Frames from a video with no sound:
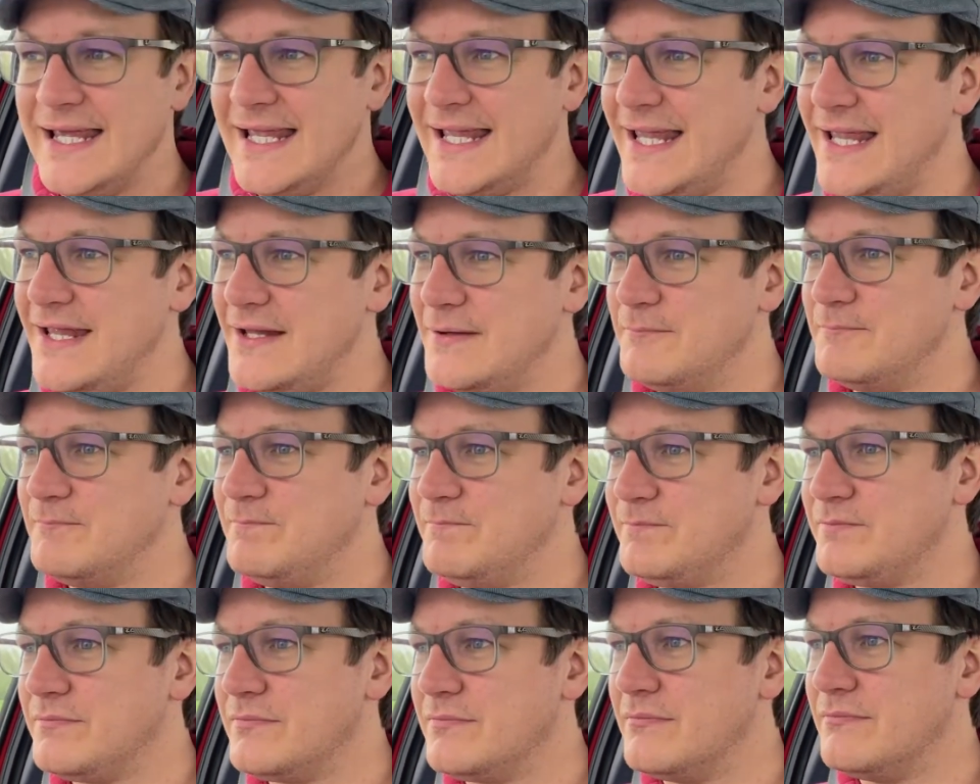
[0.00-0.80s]

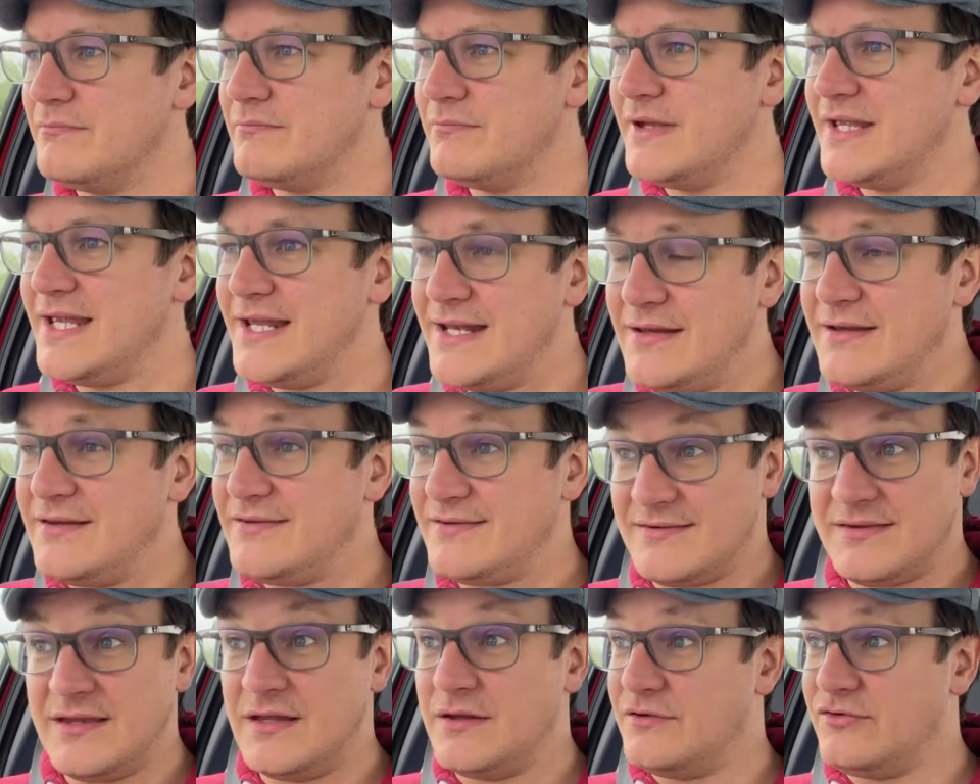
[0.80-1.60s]

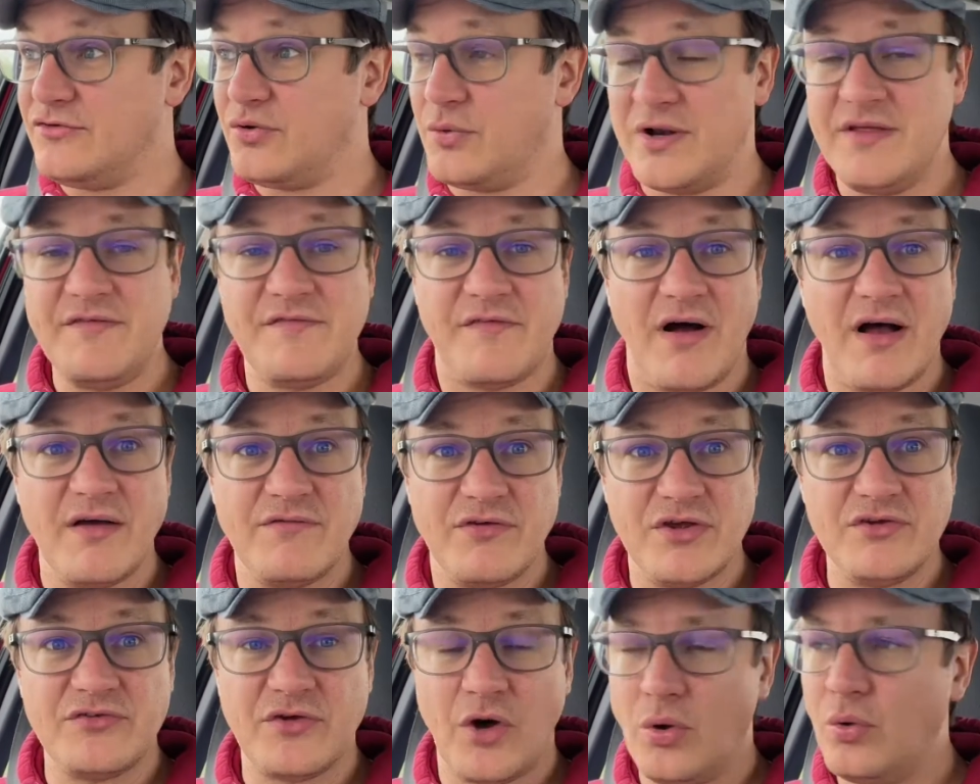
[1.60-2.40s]
It's 25
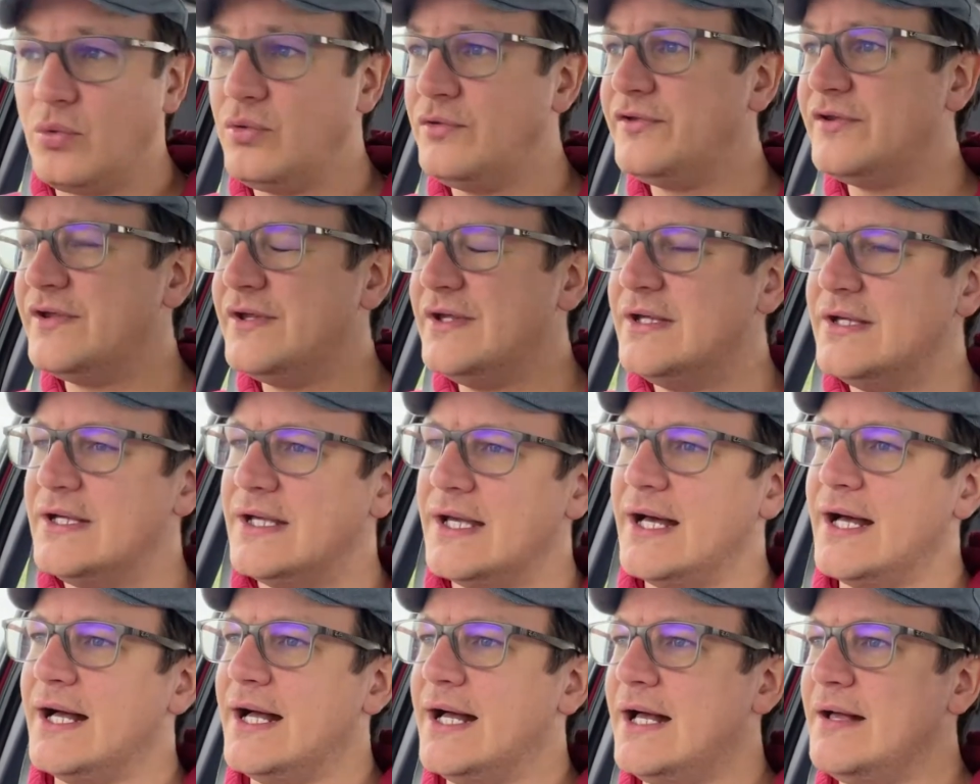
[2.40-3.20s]
years old,
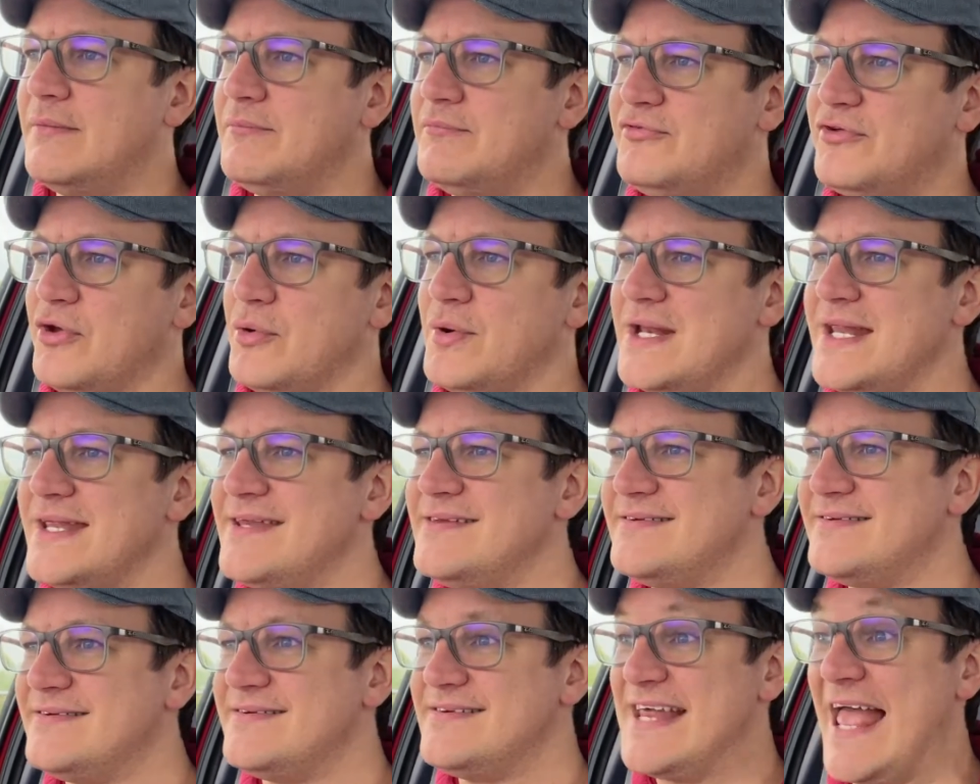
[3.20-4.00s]
so it
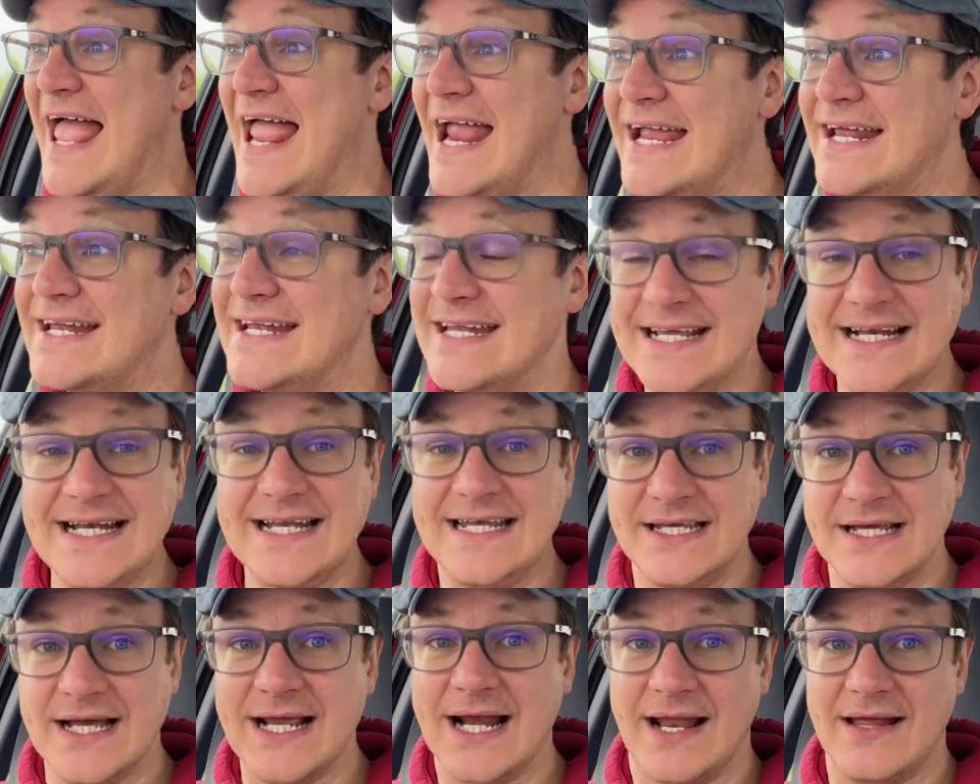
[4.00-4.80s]
is
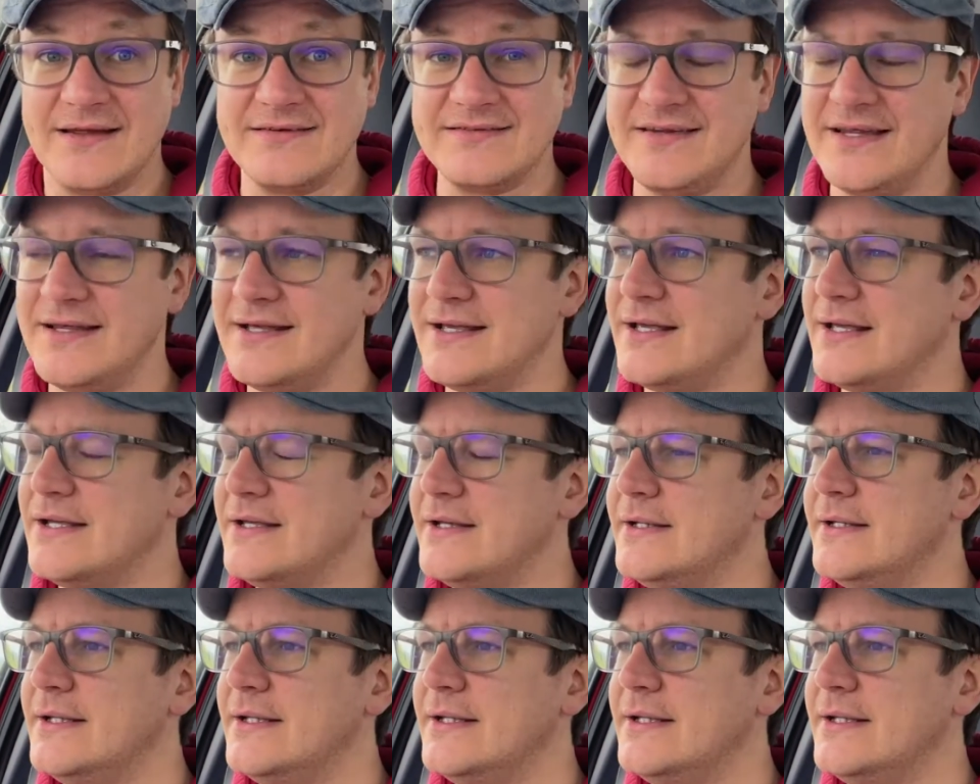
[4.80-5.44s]
technically a classic.